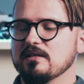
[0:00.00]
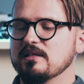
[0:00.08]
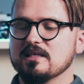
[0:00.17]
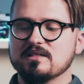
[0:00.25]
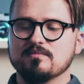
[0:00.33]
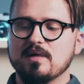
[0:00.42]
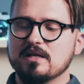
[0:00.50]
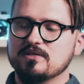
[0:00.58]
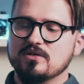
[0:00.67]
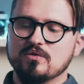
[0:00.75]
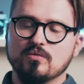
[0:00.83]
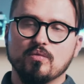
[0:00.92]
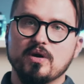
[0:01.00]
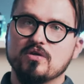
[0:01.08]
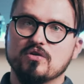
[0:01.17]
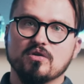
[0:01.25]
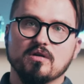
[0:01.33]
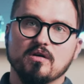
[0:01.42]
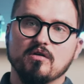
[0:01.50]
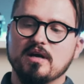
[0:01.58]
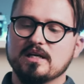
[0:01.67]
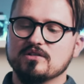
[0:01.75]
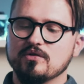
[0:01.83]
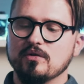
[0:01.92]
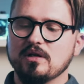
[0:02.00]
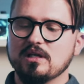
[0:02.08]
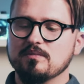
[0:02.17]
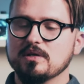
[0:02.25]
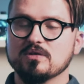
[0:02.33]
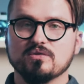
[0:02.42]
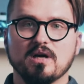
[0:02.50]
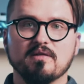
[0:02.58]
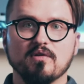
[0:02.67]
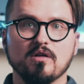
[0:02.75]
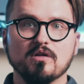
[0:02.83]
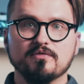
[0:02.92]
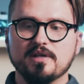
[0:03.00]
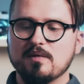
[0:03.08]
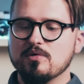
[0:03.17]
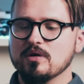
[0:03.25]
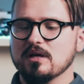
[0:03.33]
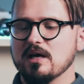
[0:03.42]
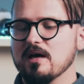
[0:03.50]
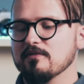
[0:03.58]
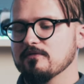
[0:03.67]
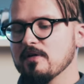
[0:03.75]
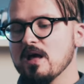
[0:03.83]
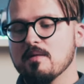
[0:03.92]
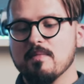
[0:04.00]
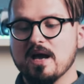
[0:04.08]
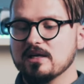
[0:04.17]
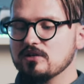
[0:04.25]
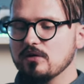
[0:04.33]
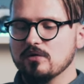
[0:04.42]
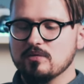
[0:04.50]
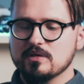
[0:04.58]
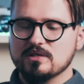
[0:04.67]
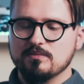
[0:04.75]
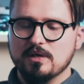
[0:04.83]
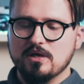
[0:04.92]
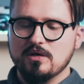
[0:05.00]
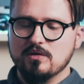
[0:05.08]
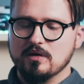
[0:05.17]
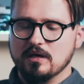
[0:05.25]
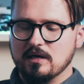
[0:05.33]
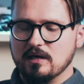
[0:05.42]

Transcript: it doesn't matter which connector you need because you have all of them you can have micro USB you can